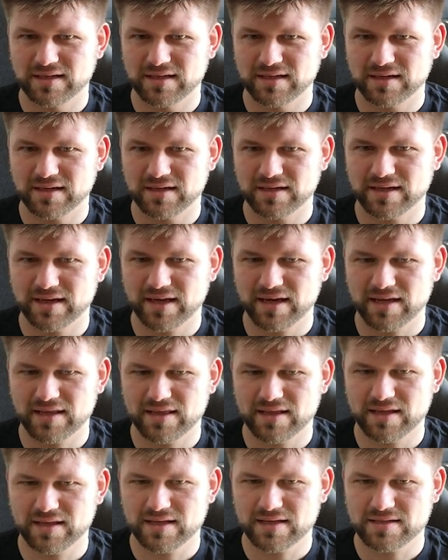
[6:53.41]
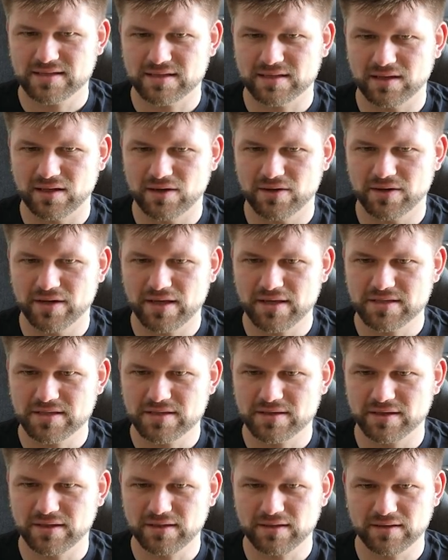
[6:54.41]
Okay, I think that's the loading
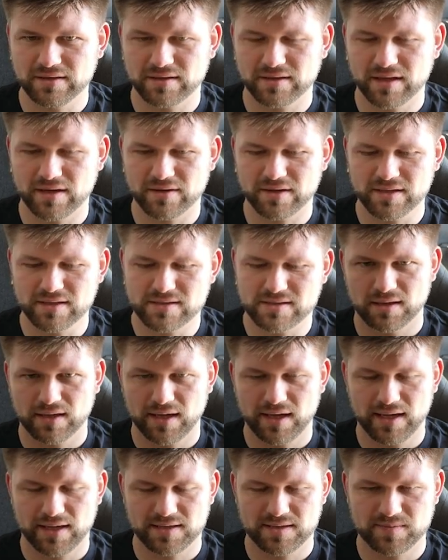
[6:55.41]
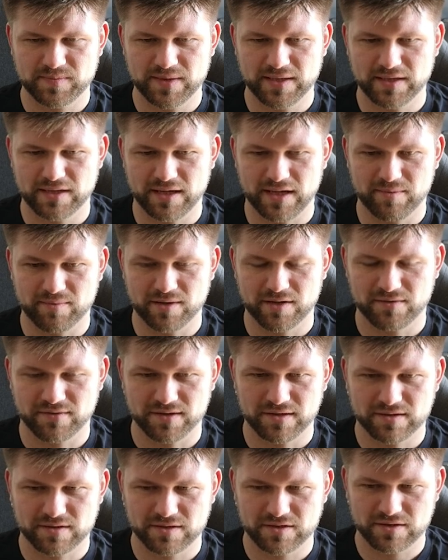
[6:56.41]
screen. There it is. It's been a bit of
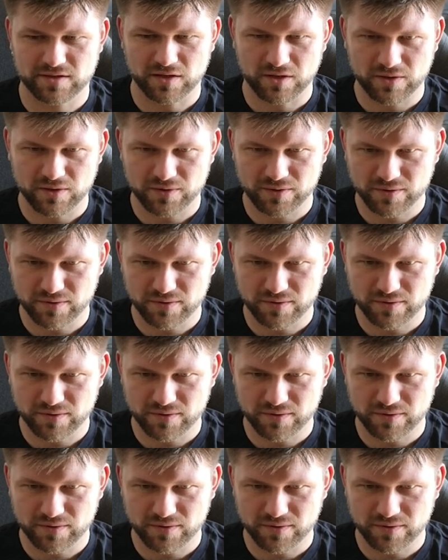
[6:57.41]
a slow